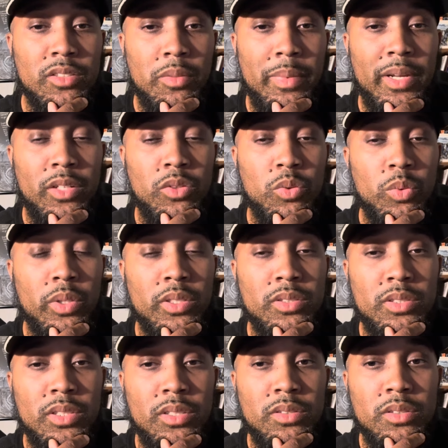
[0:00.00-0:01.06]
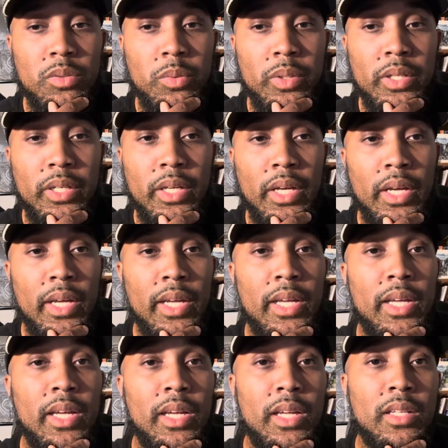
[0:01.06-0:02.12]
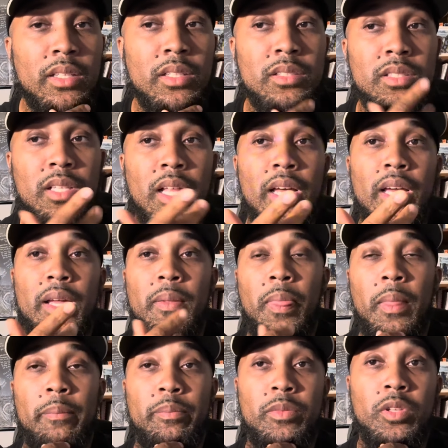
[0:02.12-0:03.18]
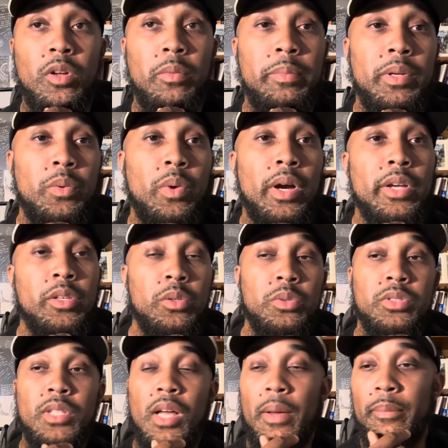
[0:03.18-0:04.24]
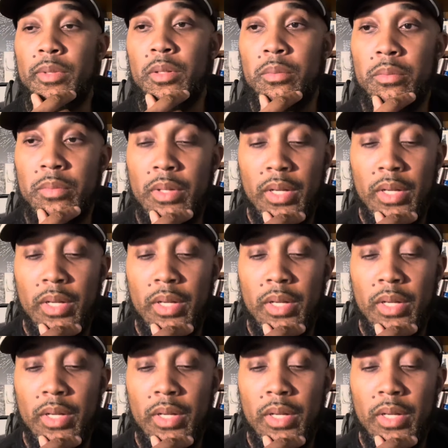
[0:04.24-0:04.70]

Nobody threw this season away, and it's like you know BYU stomped them,